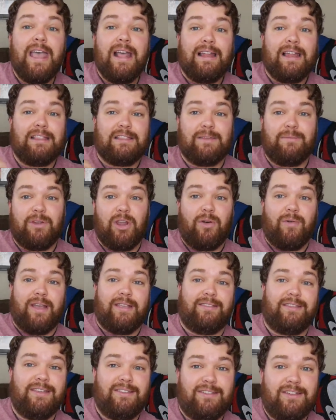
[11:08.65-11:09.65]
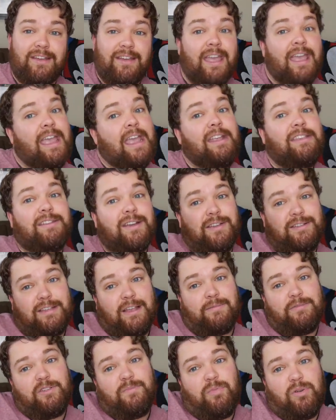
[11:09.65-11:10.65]
Let them know I sent you. It does
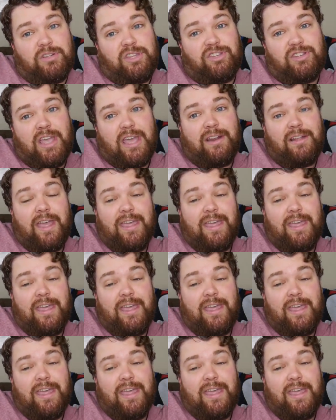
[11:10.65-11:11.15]
help support the channel,